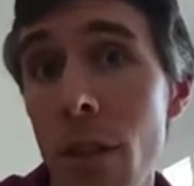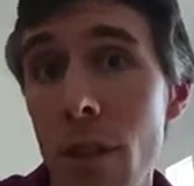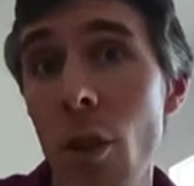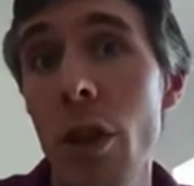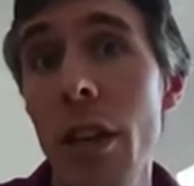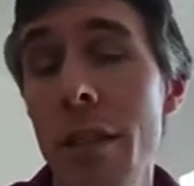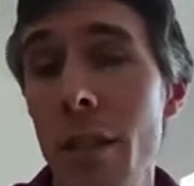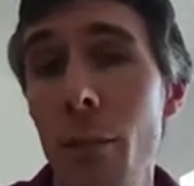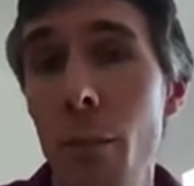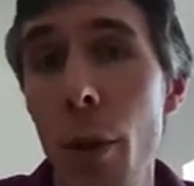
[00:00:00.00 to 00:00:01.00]
So you need
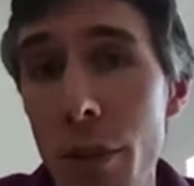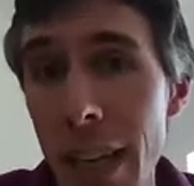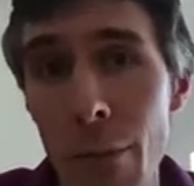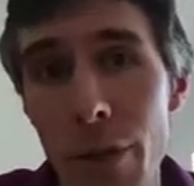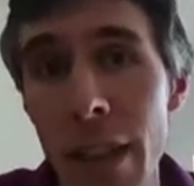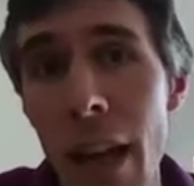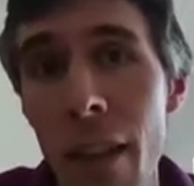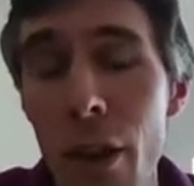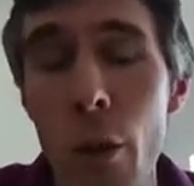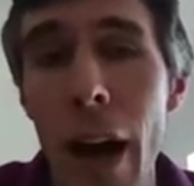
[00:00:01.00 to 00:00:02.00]
to put teams
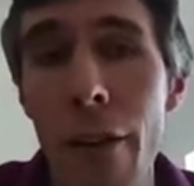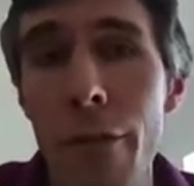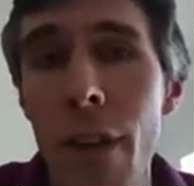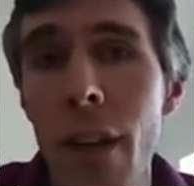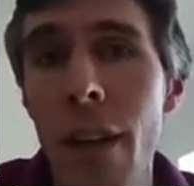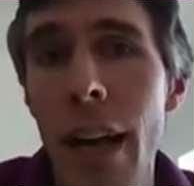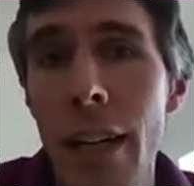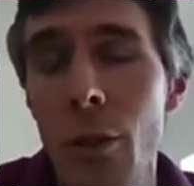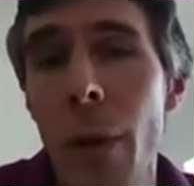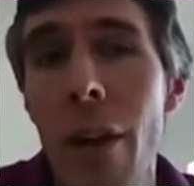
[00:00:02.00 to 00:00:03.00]
together who have
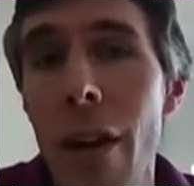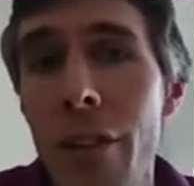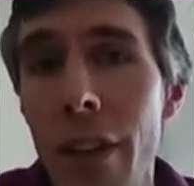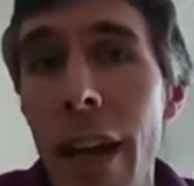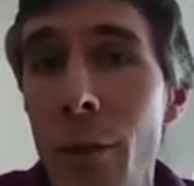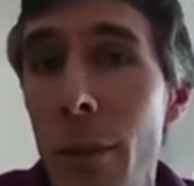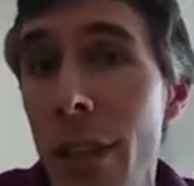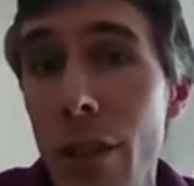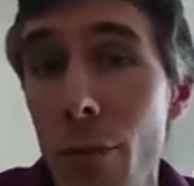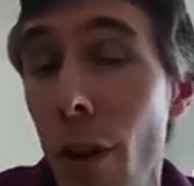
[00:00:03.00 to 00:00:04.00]
experience and
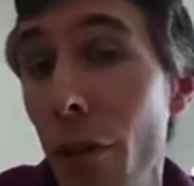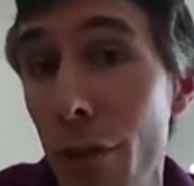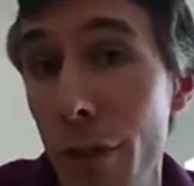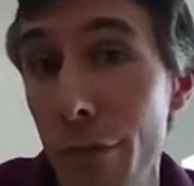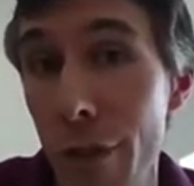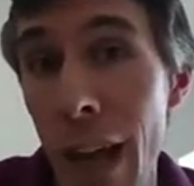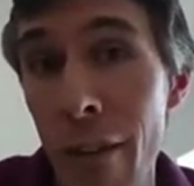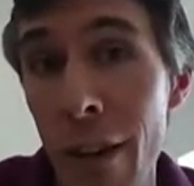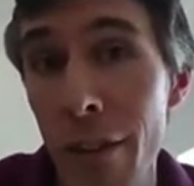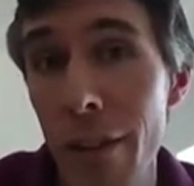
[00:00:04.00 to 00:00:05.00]
expertise from lots of different
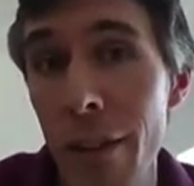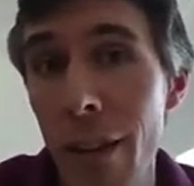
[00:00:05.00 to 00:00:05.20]
areas.